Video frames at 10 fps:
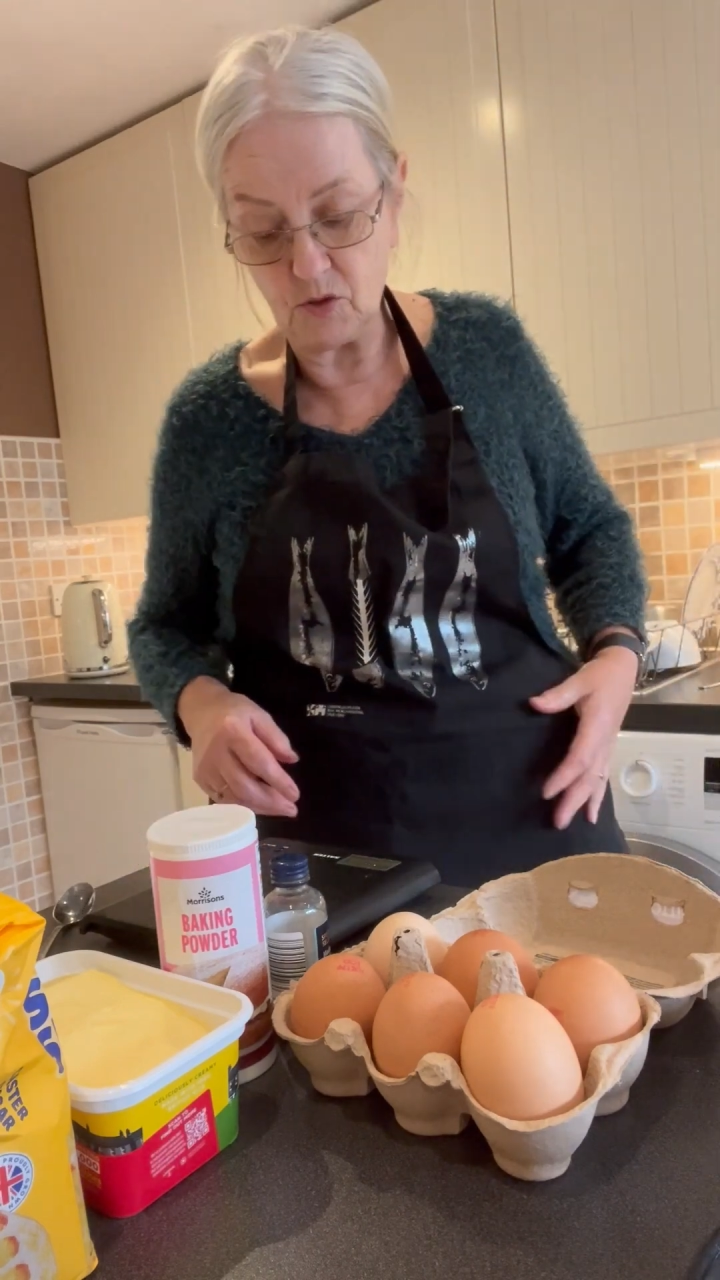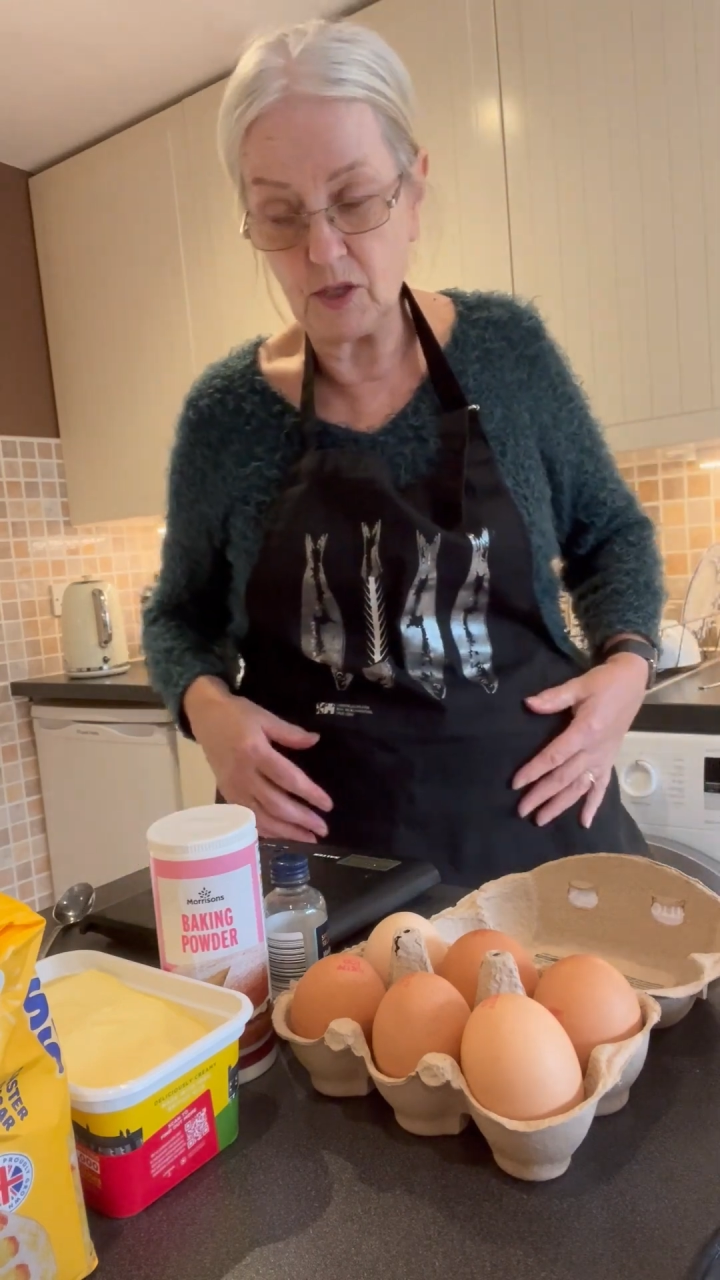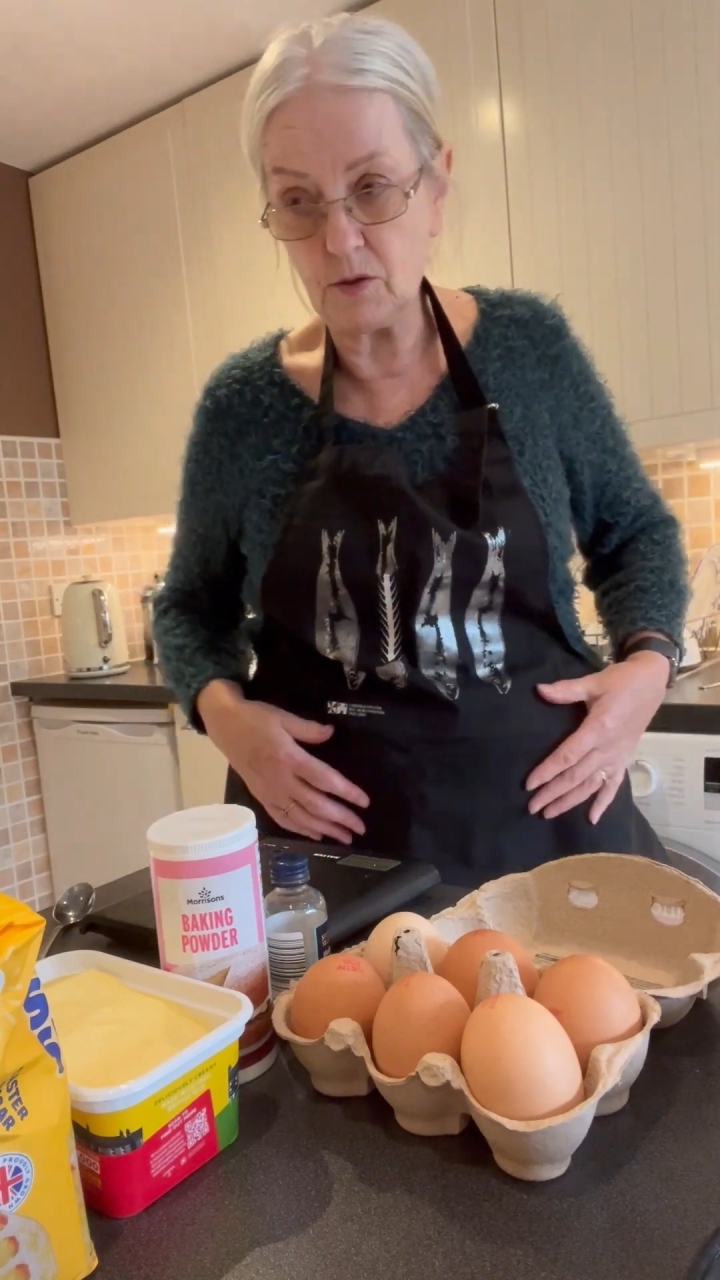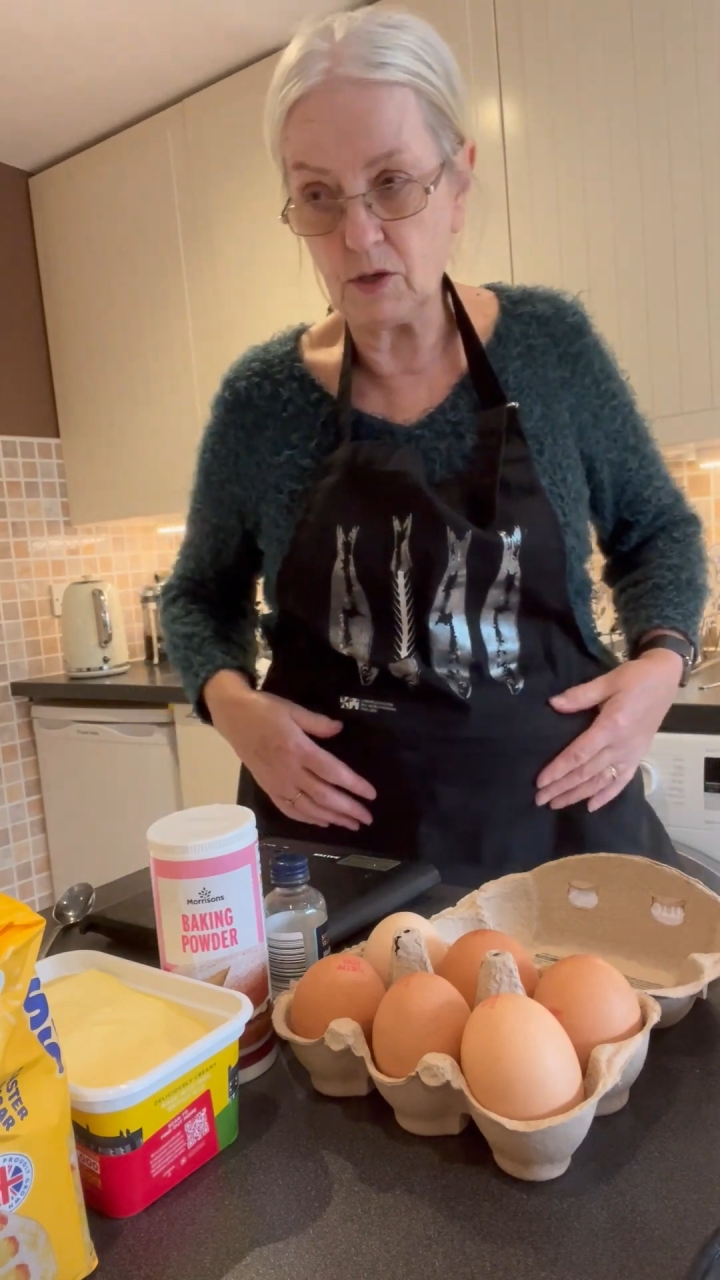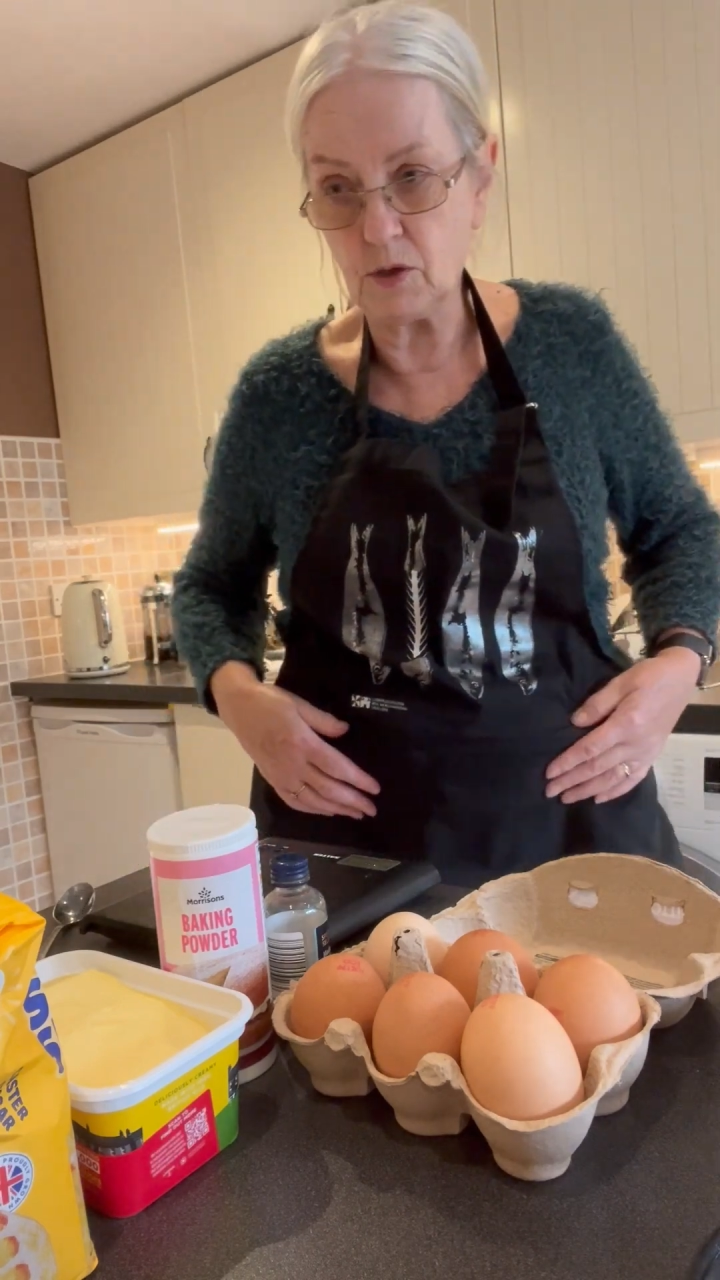
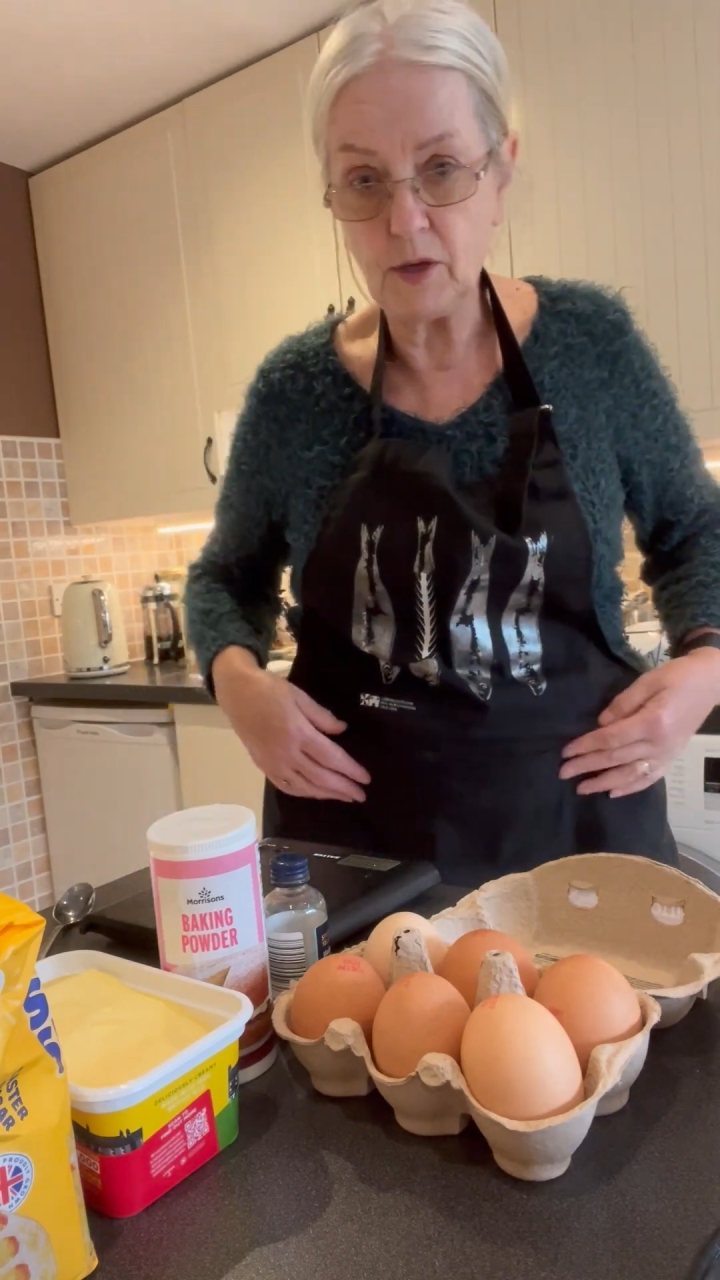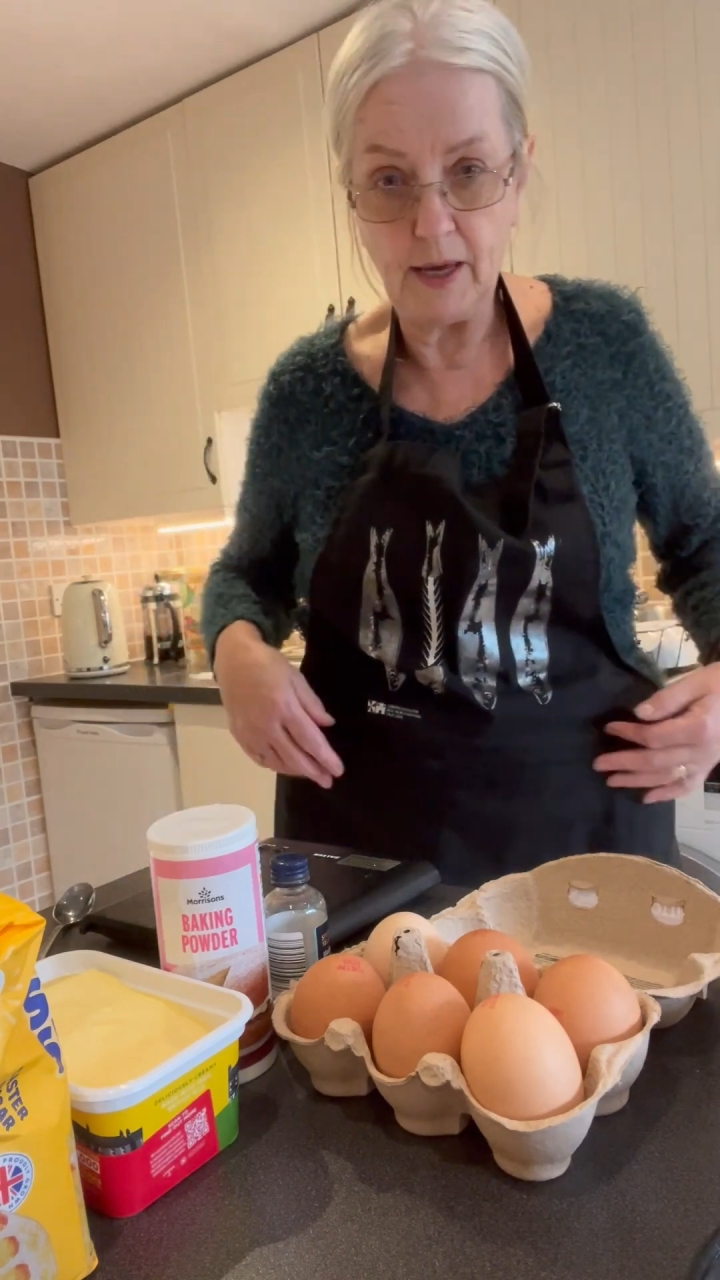0